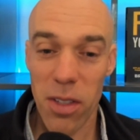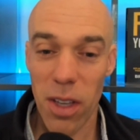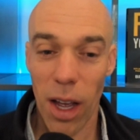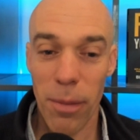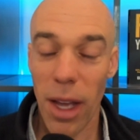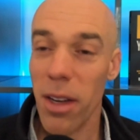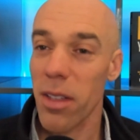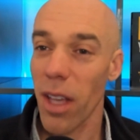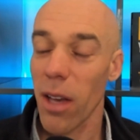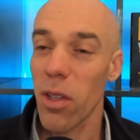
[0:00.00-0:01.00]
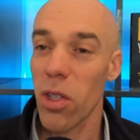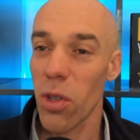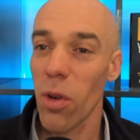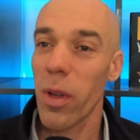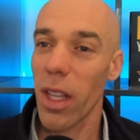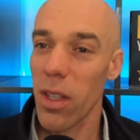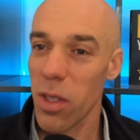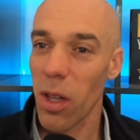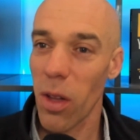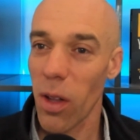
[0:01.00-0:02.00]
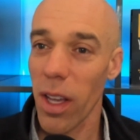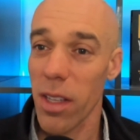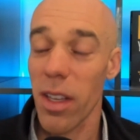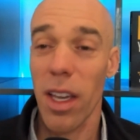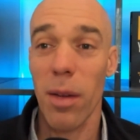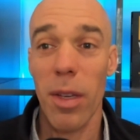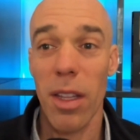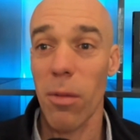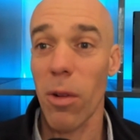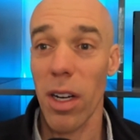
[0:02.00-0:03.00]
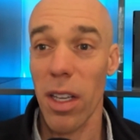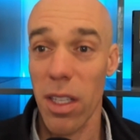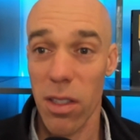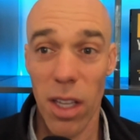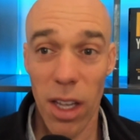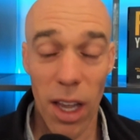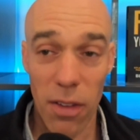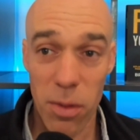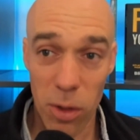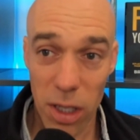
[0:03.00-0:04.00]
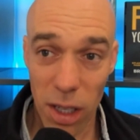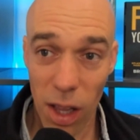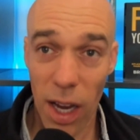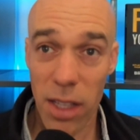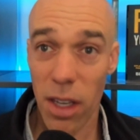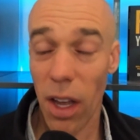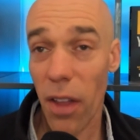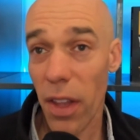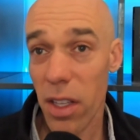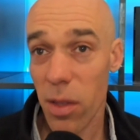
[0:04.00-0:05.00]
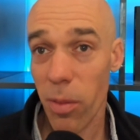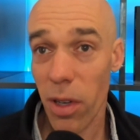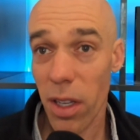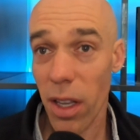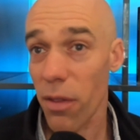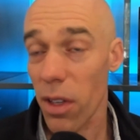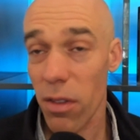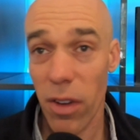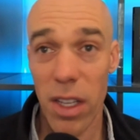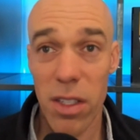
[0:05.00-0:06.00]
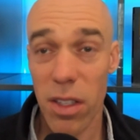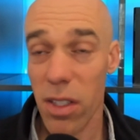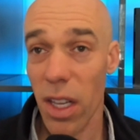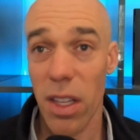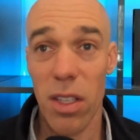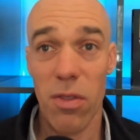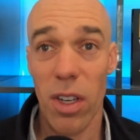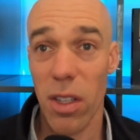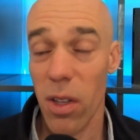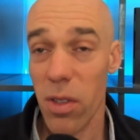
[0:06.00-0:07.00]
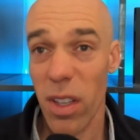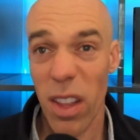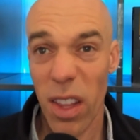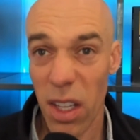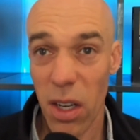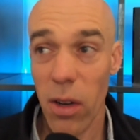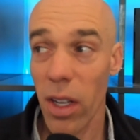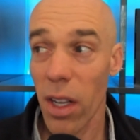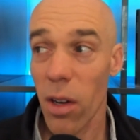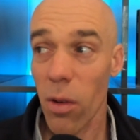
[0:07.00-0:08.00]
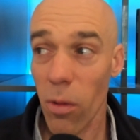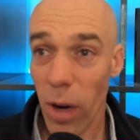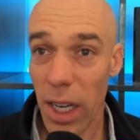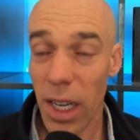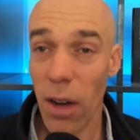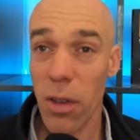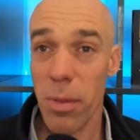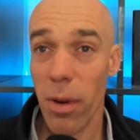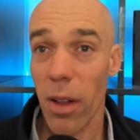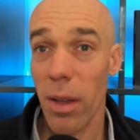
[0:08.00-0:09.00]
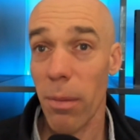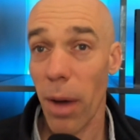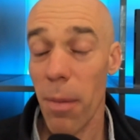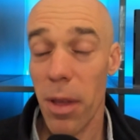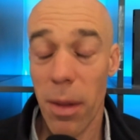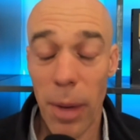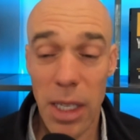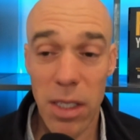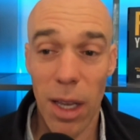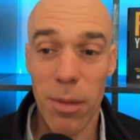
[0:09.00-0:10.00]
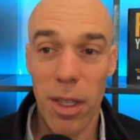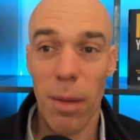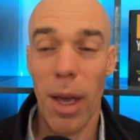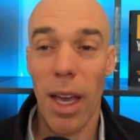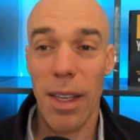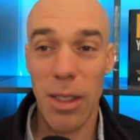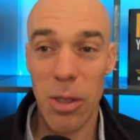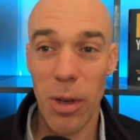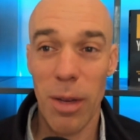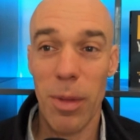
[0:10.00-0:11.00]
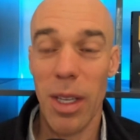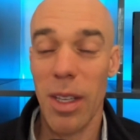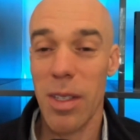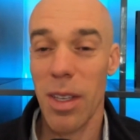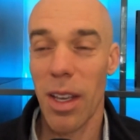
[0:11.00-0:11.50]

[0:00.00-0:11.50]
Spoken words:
I'm not exactly sure what that's going to look like. Is that going to mean that we're going to have some more declines? I think it's a pretty good. I have good friends that study this very closely, and I think right now is probably might be the best time to get back into it, because